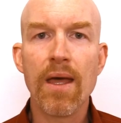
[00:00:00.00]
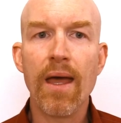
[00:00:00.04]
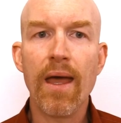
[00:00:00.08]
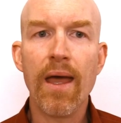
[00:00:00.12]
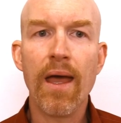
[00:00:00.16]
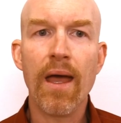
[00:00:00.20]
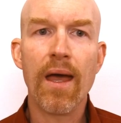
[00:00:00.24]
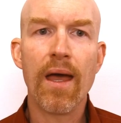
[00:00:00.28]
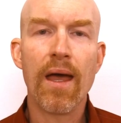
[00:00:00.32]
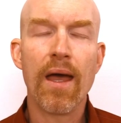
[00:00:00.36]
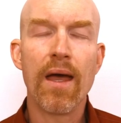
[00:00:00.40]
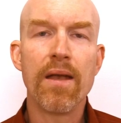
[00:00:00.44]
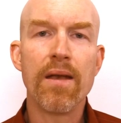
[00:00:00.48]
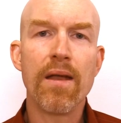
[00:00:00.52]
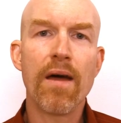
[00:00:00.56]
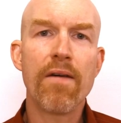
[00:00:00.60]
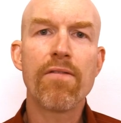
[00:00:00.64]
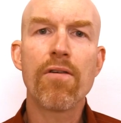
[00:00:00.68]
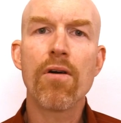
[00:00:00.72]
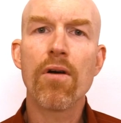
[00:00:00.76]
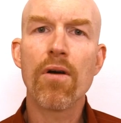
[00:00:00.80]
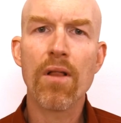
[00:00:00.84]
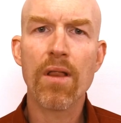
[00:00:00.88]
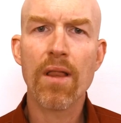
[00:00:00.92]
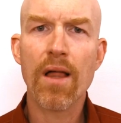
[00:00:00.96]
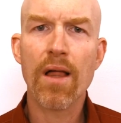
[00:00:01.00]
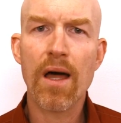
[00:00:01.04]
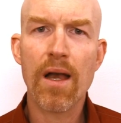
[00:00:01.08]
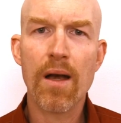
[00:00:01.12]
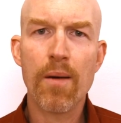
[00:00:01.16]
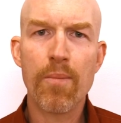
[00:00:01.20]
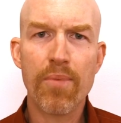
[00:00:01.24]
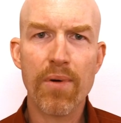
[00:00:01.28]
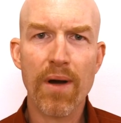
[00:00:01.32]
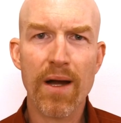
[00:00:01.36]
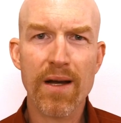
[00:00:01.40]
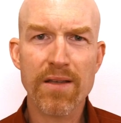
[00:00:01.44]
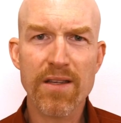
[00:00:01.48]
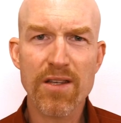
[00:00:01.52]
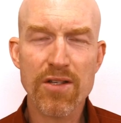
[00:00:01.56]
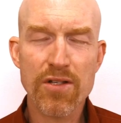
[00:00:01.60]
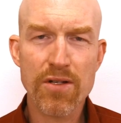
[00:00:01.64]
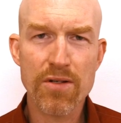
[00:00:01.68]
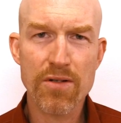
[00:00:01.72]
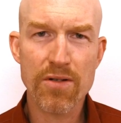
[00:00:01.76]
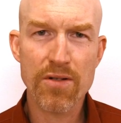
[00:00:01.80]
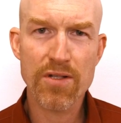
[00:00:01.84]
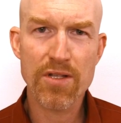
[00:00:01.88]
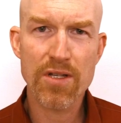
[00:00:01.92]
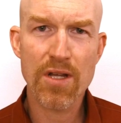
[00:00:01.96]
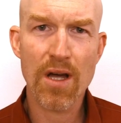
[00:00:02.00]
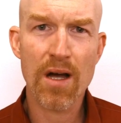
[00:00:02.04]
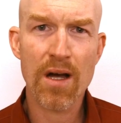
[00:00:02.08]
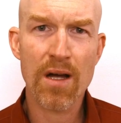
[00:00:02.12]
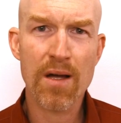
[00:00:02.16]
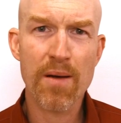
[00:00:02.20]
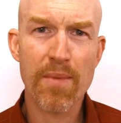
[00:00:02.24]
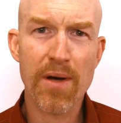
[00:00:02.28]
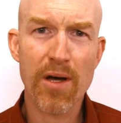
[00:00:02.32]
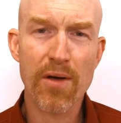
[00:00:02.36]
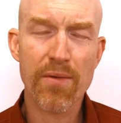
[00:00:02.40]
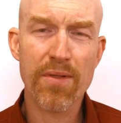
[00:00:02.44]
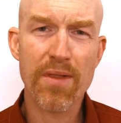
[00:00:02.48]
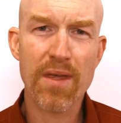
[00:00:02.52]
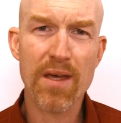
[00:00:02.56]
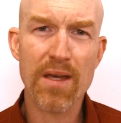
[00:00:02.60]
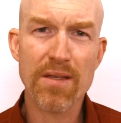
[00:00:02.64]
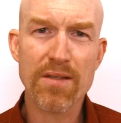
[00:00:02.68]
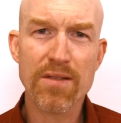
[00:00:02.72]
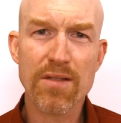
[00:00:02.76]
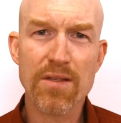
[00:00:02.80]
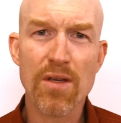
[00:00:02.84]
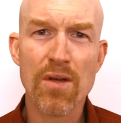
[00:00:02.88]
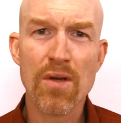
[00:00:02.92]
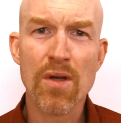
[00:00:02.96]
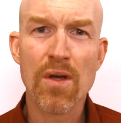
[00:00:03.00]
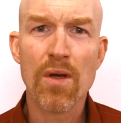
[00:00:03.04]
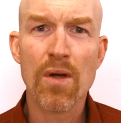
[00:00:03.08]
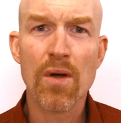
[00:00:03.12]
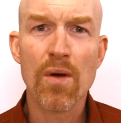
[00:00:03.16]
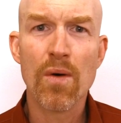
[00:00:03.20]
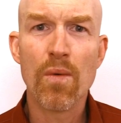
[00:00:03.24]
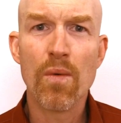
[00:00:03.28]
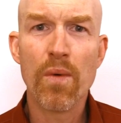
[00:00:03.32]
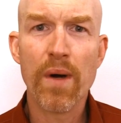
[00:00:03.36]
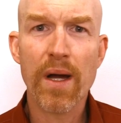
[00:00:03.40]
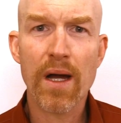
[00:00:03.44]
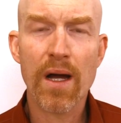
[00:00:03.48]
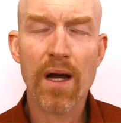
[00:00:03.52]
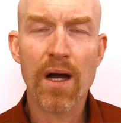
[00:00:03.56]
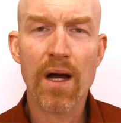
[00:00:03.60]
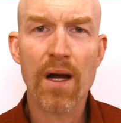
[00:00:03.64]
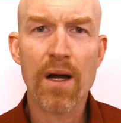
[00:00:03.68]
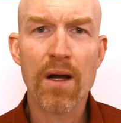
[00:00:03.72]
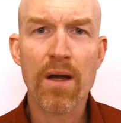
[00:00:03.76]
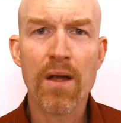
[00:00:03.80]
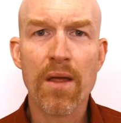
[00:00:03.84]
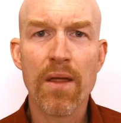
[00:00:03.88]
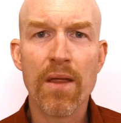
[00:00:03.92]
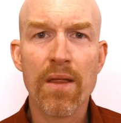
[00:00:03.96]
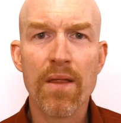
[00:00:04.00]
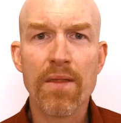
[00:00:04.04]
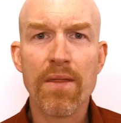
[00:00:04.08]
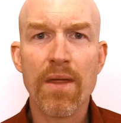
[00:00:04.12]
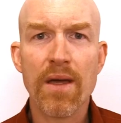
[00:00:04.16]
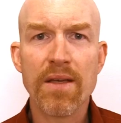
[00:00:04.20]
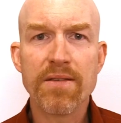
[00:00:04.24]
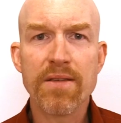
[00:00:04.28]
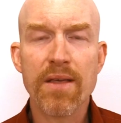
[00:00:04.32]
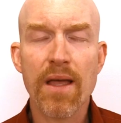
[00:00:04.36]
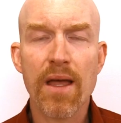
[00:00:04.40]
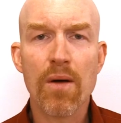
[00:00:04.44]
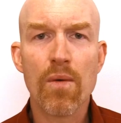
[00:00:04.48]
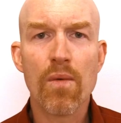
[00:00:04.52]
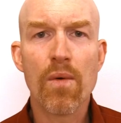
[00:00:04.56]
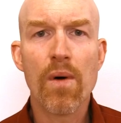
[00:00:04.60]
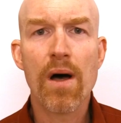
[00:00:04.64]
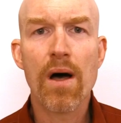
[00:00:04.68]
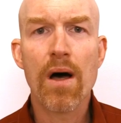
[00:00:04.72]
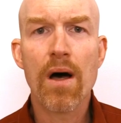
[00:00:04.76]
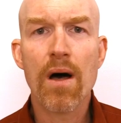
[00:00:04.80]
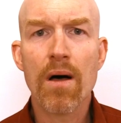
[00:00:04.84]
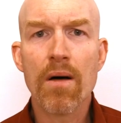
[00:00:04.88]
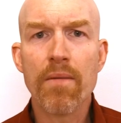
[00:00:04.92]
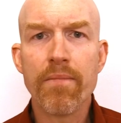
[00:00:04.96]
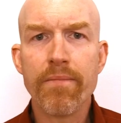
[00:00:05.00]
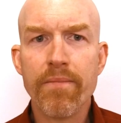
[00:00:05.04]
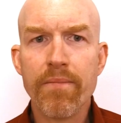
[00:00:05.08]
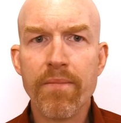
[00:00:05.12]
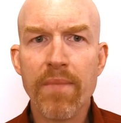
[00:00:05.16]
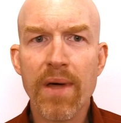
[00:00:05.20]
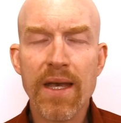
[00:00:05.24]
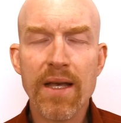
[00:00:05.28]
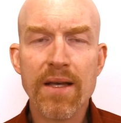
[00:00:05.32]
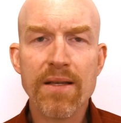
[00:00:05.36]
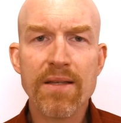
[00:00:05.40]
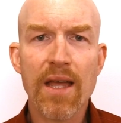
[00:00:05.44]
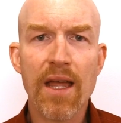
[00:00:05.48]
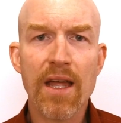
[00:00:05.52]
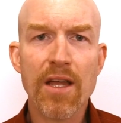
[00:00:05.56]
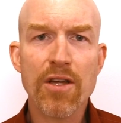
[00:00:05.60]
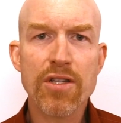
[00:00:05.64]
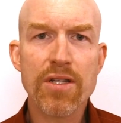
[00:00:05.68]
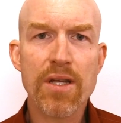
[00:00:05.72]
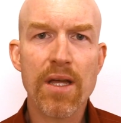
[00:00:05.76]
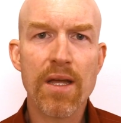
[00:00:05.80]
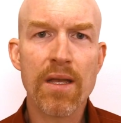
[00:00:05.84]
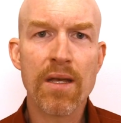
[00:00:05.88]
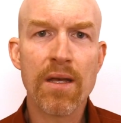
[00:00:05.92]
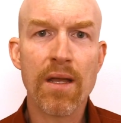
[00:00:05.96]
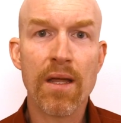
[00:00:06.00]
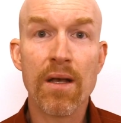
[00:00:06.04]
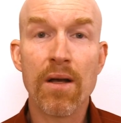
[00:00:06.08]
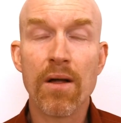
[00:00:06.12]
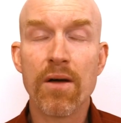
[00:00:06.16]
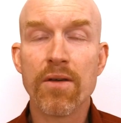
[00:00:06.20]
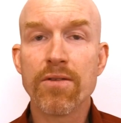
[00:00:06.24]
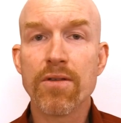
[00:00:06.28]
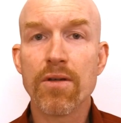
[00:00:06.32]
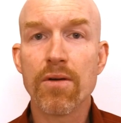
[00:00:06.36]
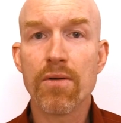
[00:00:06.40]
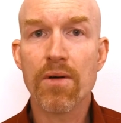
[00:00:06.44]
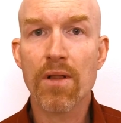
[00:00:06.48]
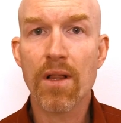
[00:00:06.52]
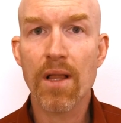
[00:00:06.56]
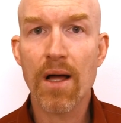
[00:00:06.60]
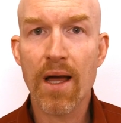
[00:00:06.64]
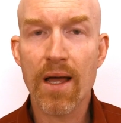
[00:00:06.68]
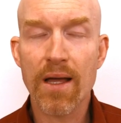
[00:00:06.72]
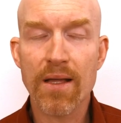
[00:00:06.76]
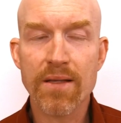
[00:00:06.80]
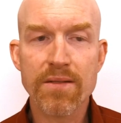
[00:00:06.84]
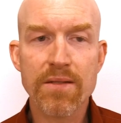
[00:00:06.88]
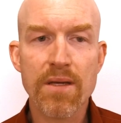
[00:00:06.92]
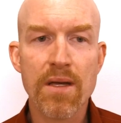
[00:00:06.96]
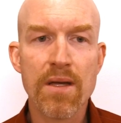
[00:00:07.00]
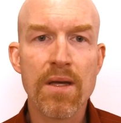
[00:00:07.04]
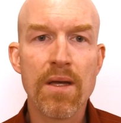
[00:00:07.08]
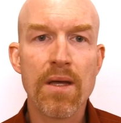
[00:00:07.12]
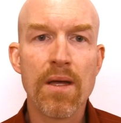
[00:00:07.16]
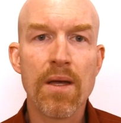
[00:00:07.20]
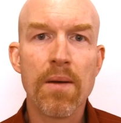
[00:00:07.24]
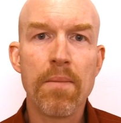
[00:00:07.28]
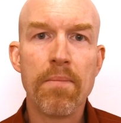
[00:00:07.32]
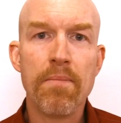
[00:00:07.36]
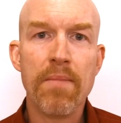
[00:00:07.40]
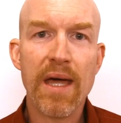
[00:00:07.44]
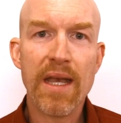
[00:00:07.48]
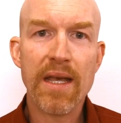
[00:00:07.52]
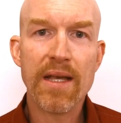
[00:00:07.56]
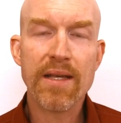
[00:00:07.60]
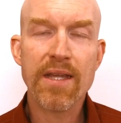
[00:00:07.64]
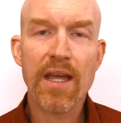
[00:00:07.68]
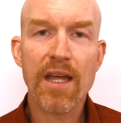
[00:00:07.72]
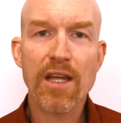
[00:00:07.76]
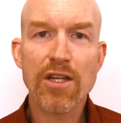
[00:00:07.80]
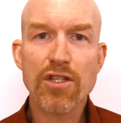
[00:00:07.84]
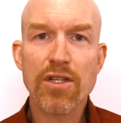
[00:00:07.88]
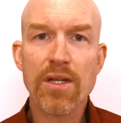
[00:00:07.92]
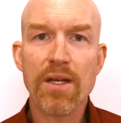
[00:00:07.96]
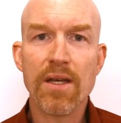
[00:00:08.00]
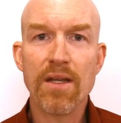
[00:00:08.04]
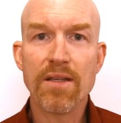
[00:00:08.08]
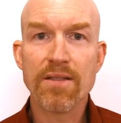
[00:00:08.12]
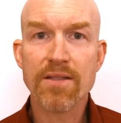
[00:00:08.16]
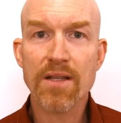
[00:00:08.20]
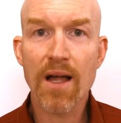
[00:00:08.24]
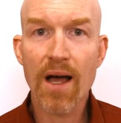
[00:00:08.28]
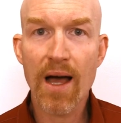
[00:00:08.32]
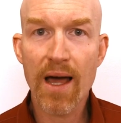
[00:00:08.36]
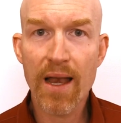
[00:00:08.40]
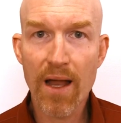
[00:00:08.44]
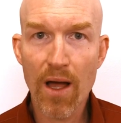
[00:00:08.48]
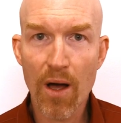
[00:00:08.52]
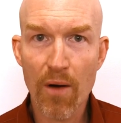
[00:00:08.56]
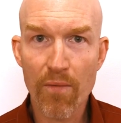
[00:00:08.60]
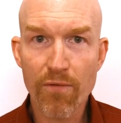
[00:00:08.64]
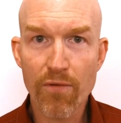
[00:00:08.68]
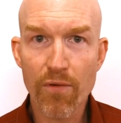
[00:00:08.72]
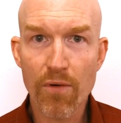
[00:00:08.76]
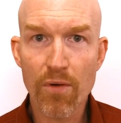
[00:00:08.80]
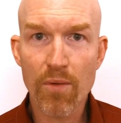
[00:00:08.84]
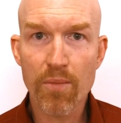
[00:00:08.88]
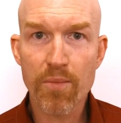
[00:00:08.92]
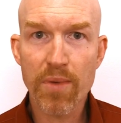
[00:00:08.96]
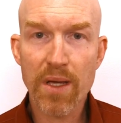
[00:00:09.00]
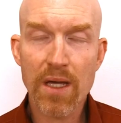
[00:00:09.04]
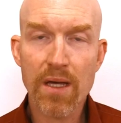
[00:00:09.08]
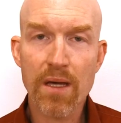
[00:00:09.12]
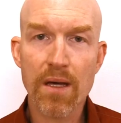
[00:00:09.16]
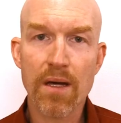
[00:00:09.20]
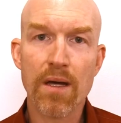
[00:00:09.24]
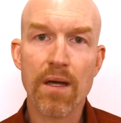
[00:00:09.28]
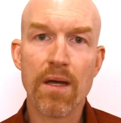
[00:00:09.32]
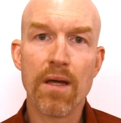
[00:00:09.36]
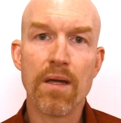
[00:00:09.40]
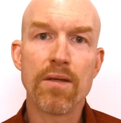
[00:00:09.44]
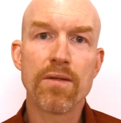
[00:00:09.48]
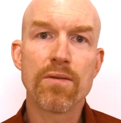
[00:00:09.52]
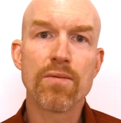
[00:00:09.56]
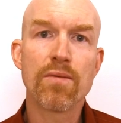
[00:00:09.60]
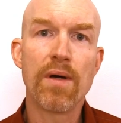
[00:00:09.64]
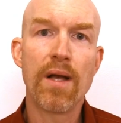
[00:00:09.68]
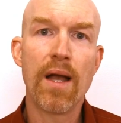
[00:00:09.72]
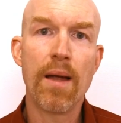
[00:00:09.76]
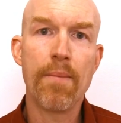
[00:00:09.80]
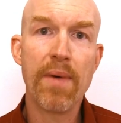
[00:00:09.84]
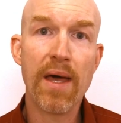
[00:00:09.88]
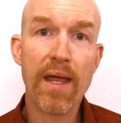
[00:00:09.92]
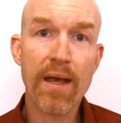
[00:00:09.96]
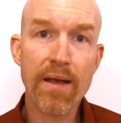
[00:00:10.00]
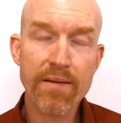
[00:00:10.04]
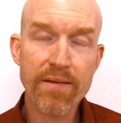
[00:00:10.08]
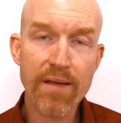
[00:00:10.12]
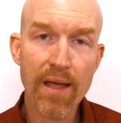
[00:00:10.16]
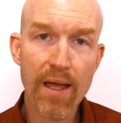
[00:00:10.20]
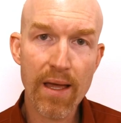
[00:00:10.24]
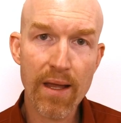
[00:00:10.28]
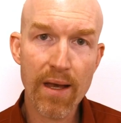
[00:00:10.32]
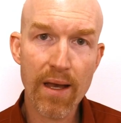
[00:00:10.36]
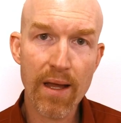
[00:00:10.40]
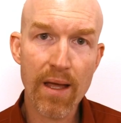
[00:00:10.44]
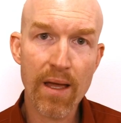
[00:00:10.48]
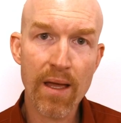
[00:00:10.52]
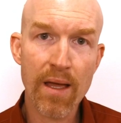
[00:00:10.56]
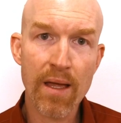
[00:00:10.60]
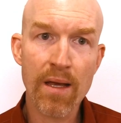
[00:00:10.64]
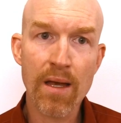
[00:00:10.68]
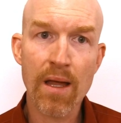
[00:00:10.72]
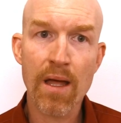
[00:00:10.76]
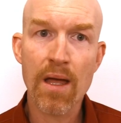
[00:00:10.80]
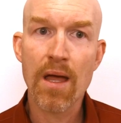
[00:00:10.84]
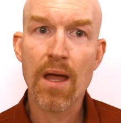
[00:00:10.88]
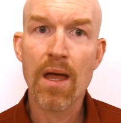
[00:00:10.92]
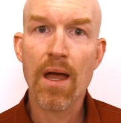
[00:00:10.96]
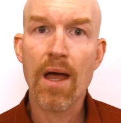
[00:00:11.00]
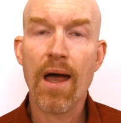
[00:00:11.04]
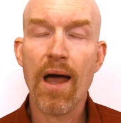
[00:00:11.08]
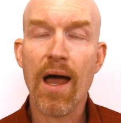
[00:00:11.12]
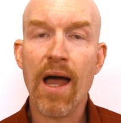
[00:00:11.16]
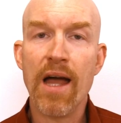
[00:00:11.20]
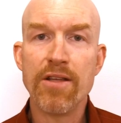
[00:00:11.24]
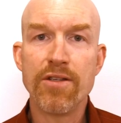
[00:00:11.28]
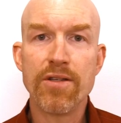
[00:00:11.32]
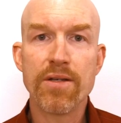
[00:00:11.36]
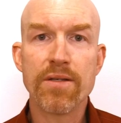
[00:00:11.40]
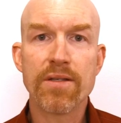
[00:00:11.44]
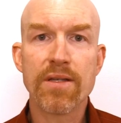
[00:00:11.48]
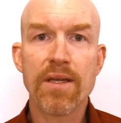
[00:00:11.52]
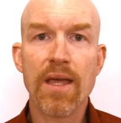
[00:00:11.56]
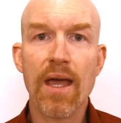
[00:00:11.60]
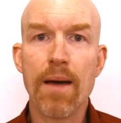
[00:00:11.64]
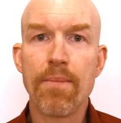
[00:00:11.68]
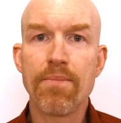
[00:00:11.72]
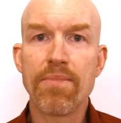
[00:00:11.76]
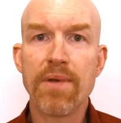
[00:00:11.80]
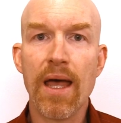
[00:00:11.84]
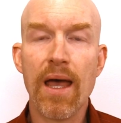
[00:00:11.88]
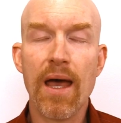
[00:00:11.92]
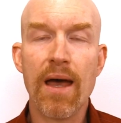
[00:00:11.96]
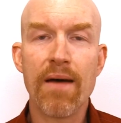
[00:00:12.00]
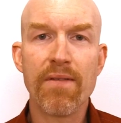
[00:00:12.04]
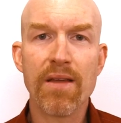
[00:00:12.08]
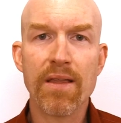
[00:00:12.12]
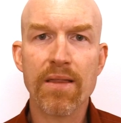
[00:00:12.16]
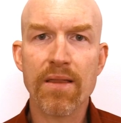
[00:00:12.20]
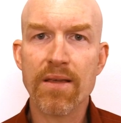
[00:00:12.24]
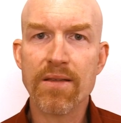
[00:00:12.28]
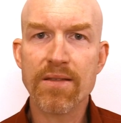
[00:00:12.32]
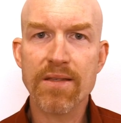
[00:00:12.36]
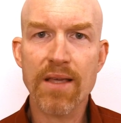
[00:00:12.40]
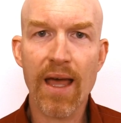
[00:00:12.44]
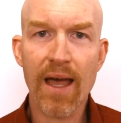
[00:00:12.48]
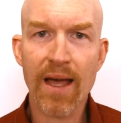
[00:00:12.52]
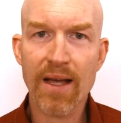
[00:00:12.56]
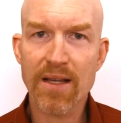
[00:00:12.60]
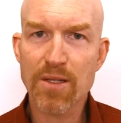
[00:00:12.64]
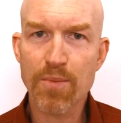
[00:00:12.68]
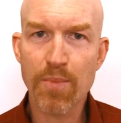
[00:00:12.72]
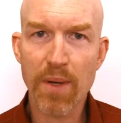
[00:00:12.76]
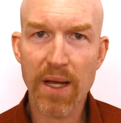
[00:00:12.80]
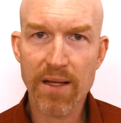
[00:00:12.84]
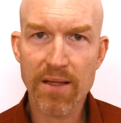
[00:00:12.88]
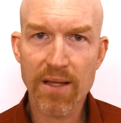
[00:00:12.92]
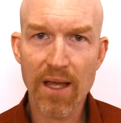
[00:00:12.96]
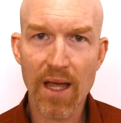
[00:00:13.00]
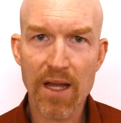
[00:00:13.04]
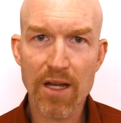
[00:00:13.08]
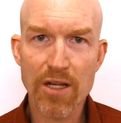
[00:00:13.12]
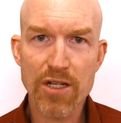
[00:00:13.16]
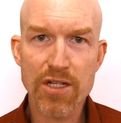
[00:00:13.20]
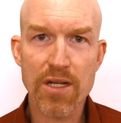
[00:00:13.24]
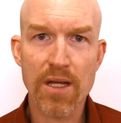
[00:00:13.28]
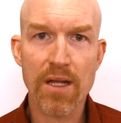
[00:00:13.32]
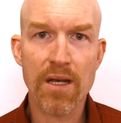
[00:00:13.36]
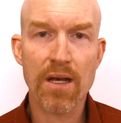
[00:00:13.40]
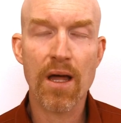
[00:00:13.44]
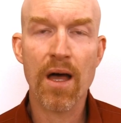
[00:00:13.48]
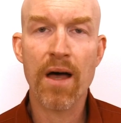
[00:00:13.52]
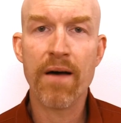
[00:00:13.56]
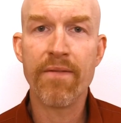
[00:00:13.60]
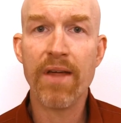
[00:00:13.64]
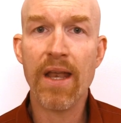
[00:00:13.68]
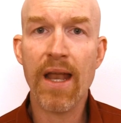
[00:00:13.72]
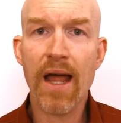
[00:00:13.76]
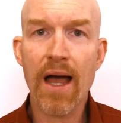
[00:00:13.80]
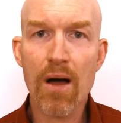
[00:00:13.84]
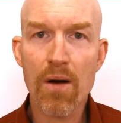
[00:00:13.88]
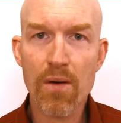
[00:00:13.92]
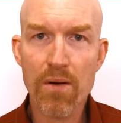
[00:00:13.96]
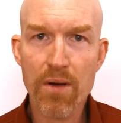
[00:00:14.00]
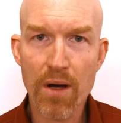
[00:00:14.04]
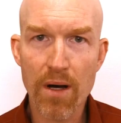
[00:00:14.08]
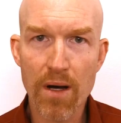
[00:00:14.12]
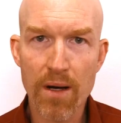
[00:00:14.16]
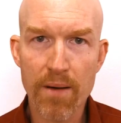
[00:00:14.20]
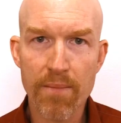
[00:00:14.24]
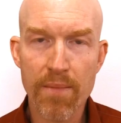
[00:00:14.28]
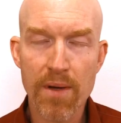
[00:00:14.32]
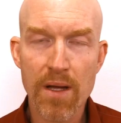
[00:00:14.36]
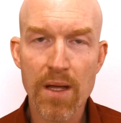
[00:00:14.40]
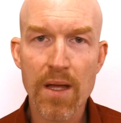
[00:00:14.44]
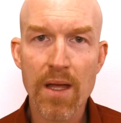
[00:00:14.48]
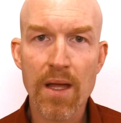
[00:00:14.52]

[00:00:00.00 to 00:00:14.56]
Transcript: and I've heard a lot of practitioners talk about this, where they say, well, meditation, and also clients, meditation is not helpful because when I meditated, I just kept having this expectation of an outcome.